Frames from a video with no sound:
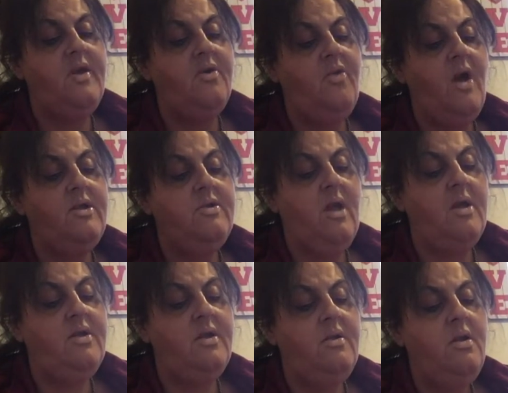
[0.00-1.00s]
of
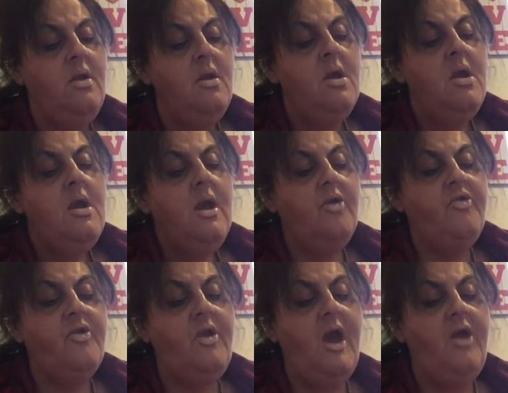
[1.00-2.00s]
London is
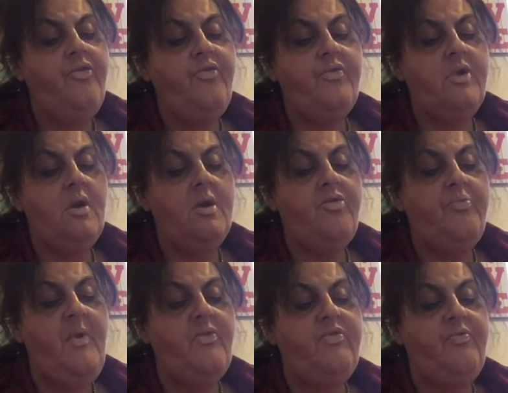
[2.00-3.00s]
a nice,
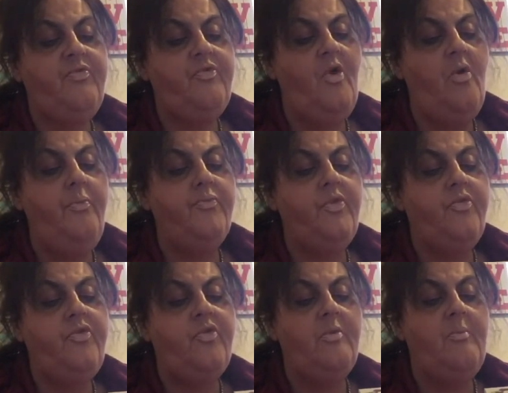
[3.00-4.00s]
expensive soap.
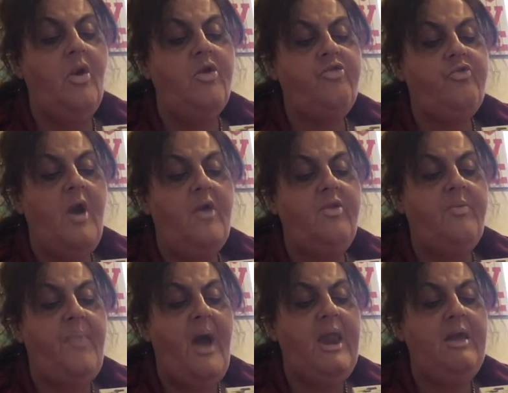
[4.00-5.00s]
This is a moisturizing
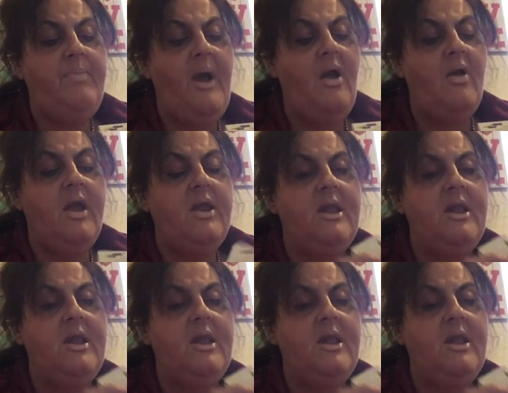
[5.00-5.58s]
body bar in